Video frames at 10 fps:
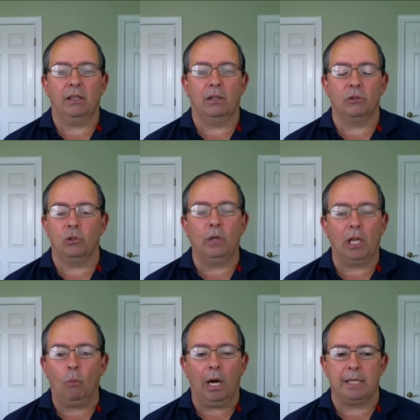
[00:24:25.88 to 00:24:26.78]
you know, doing
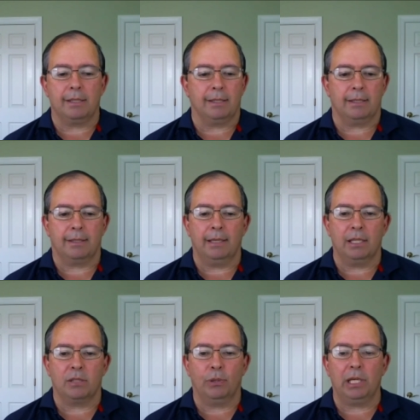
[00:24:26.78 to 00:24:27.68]
it once is
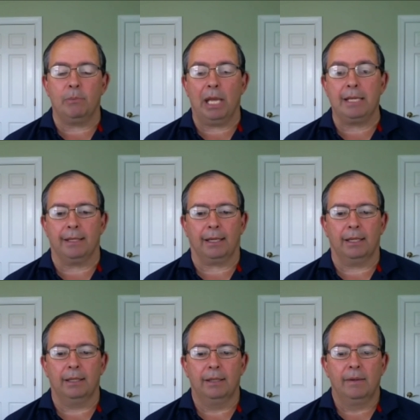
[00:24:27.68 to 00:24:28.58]
is pretty
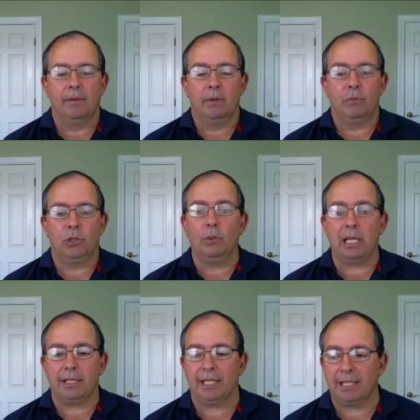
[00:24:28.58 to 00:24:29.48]
basic. Mm-hmm. Doing
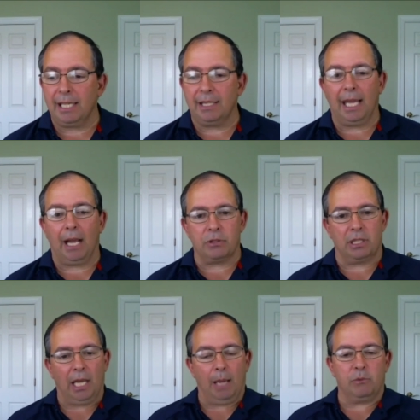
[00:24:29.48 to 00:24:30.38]
it sixteen thousand
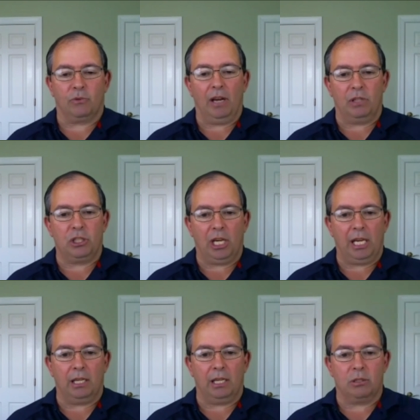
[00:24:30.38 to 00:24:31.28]
times for every
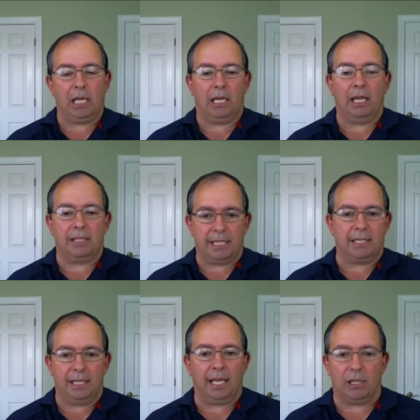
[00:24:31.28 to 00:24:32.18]
change and making
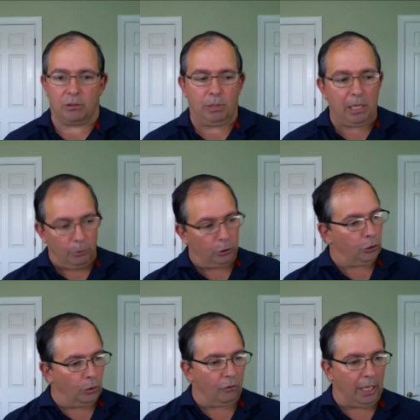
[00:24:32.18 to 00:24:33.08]
sixteen thousand people
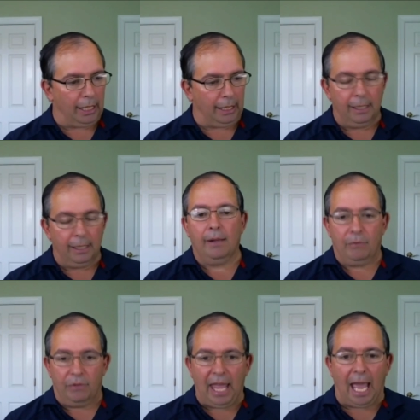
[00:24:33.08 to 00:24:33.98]
do it right,
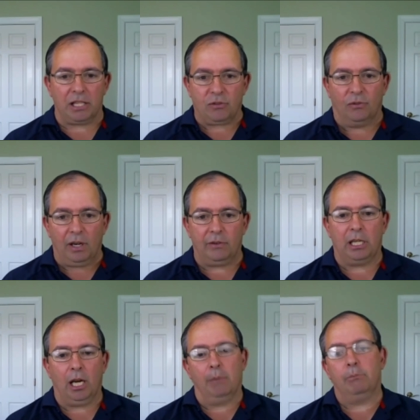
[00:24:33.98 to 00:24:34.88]
that's very
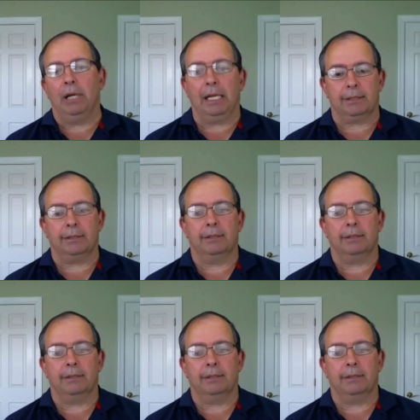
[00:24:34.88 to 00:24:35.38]
complex.